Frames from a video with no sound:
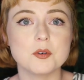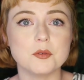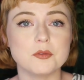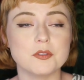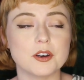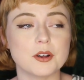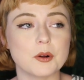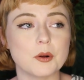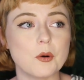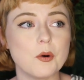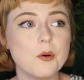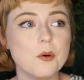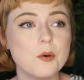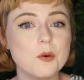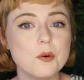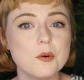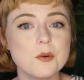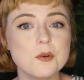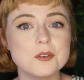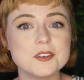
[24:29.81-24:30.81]
We've got a
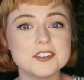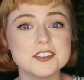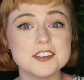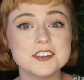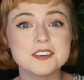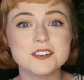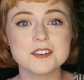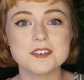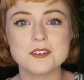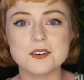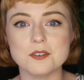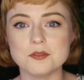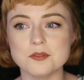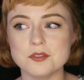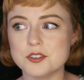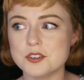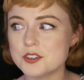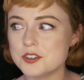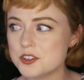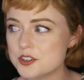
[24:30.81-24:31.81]
whole year of
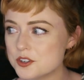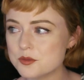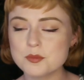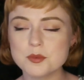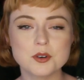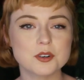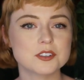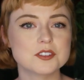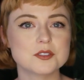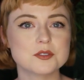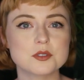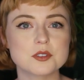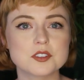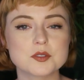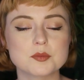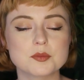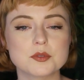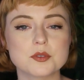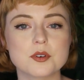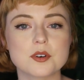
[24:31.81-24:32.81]
new books to
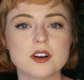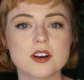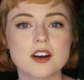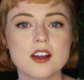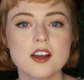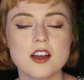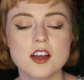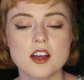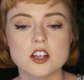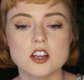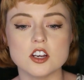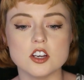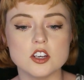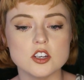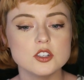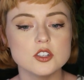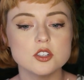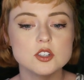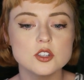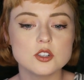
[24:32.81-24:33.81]
explore,
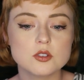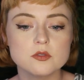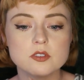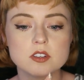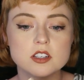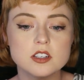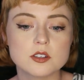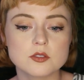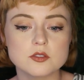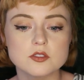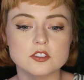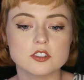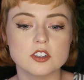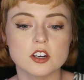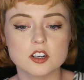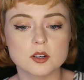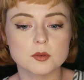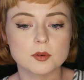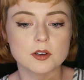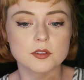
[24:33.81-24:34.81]
new videos to
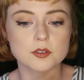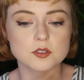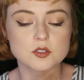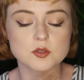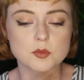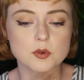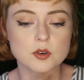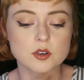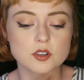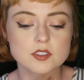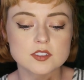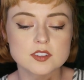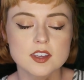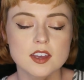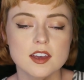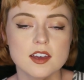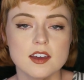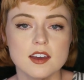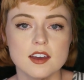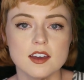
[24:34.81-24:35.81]
talk about those books,
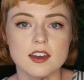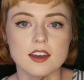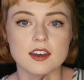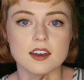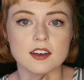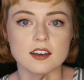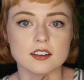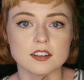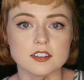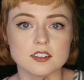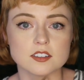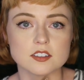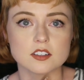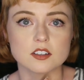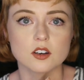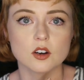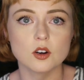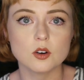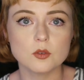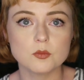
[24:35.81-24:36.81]
and
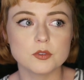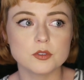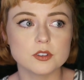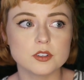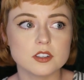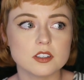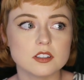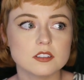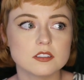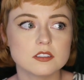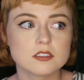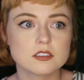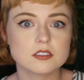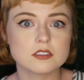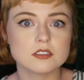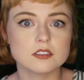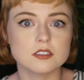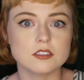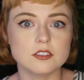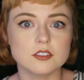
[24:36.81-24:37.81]
hopefully
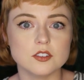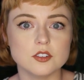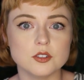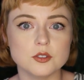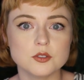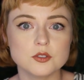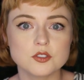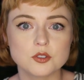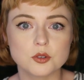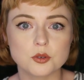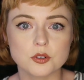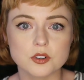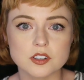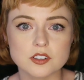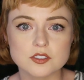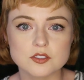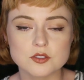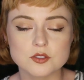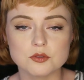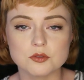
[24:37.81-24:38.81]
new
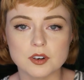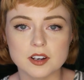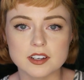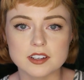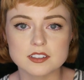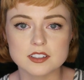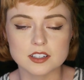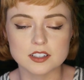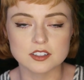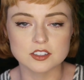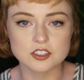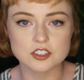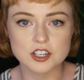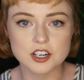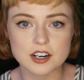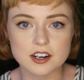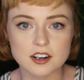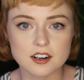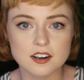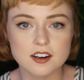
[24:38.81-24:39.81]
stories to write and
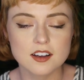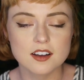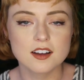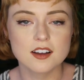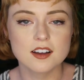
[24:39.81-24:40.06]
share.